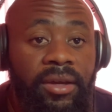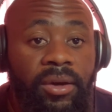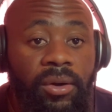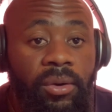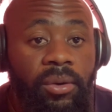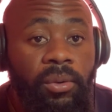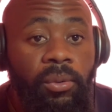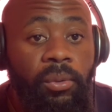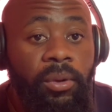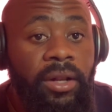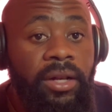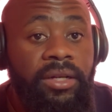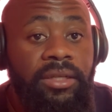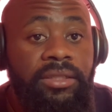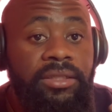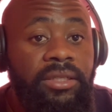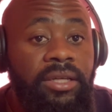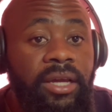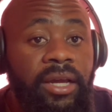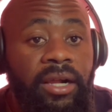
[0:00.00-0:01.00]

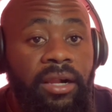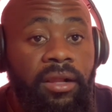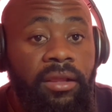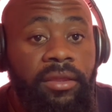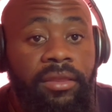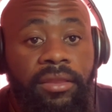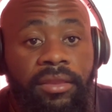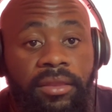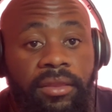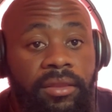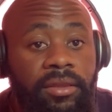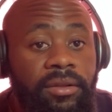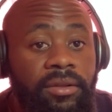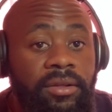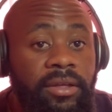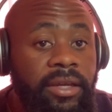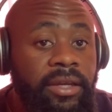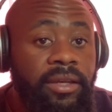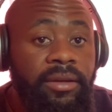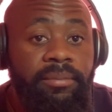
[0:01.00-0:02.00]
World Health
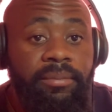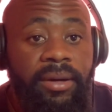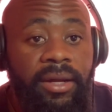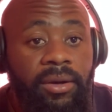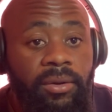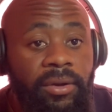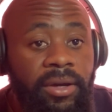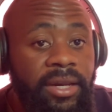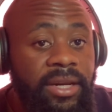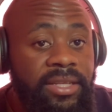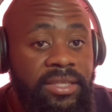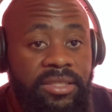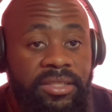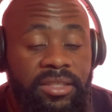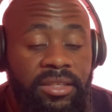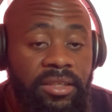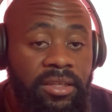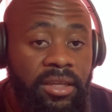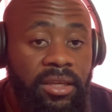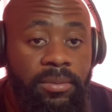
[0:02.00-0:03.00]
Animal
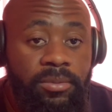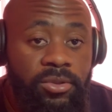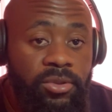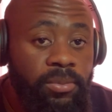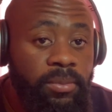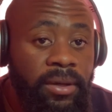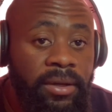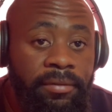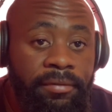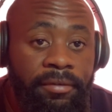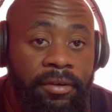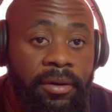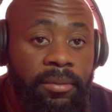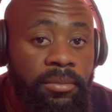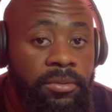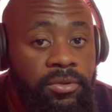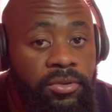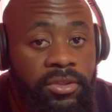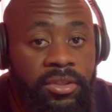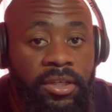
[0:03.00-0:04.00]
Organization came to my
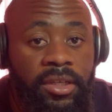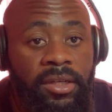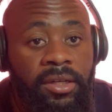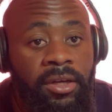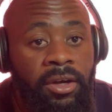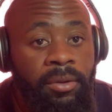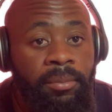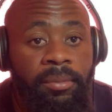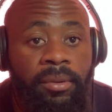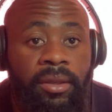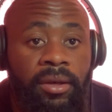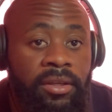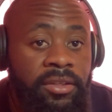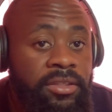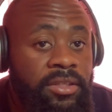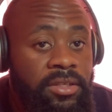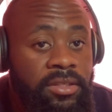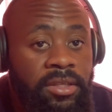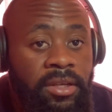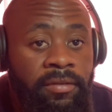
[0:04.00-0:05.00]
farm to check how many
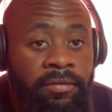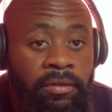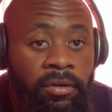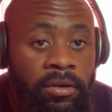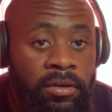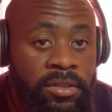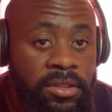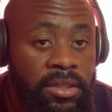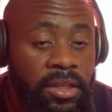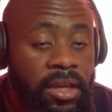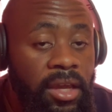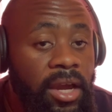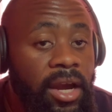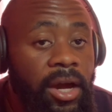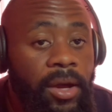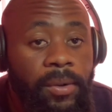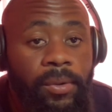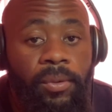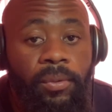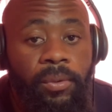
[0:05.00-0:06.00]
chicks I've lost. I
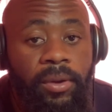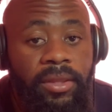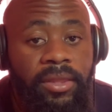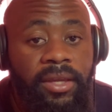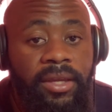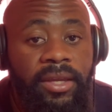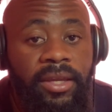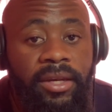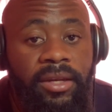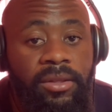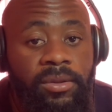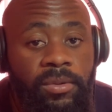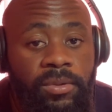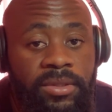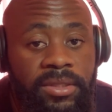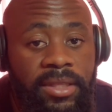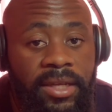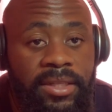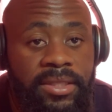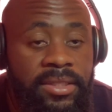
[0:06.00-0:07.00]
don't know where they're getting those
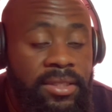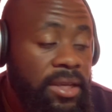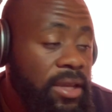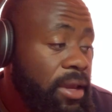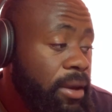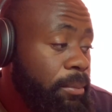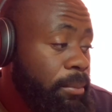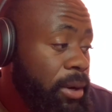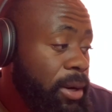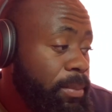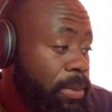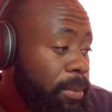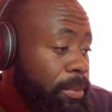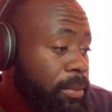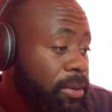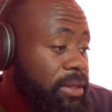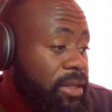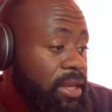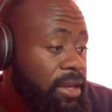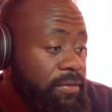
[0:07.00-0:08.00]
stats, but
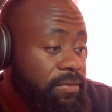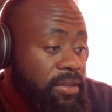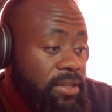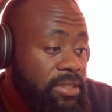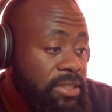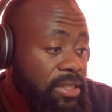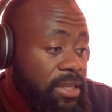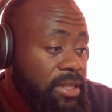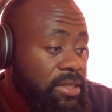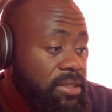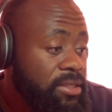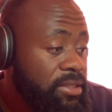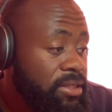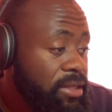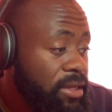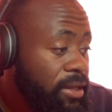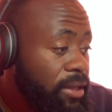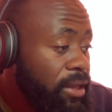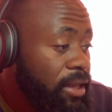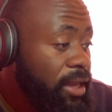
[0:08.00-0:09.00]
probably they have the stats
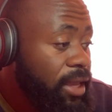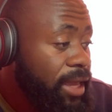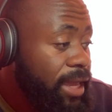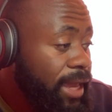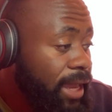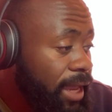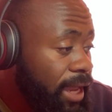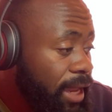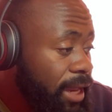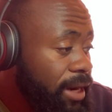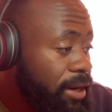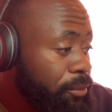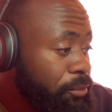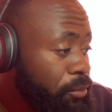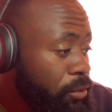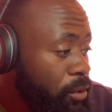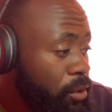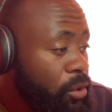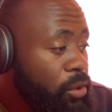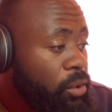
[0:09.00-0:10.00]
here. And
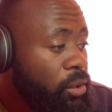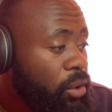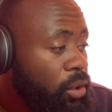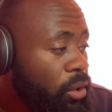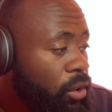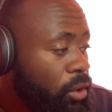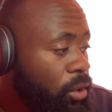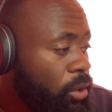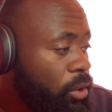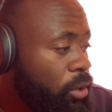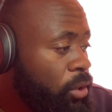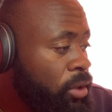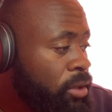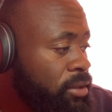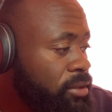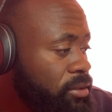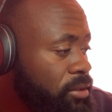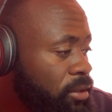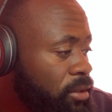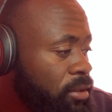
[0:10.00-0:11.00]

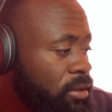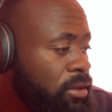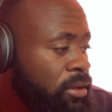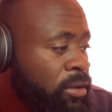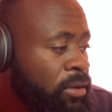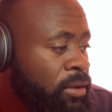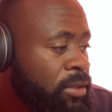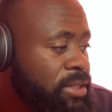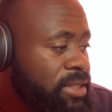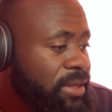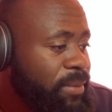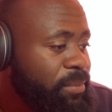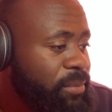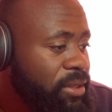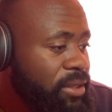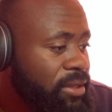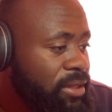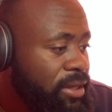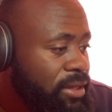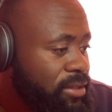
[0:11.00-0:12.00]
on
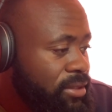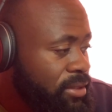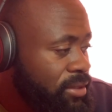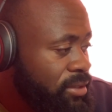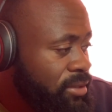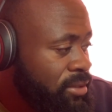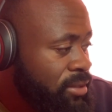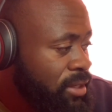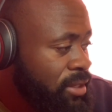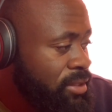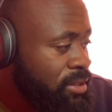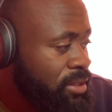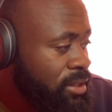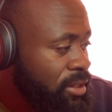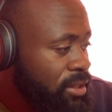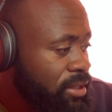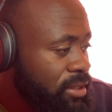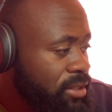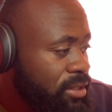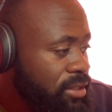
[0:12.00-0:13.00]
something that that
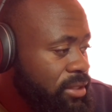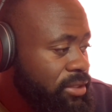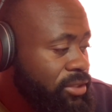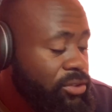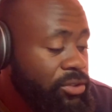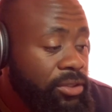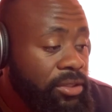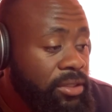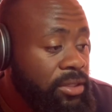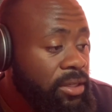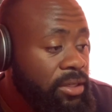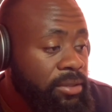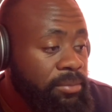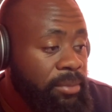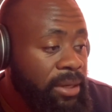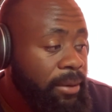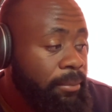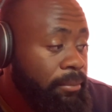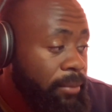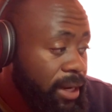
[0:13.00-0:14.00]
really triggered
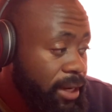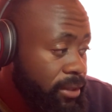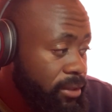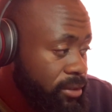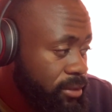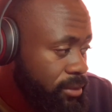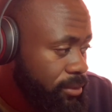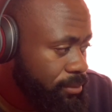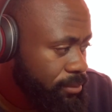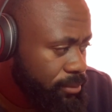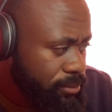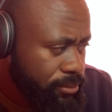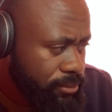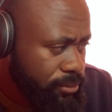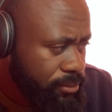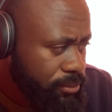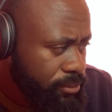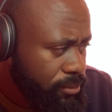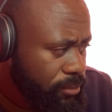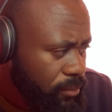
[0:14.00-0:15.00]
my mind
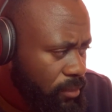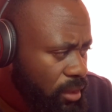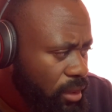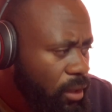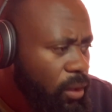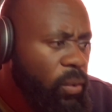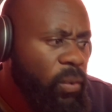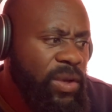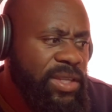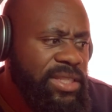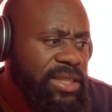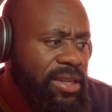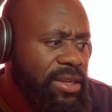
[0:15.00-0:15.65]
was that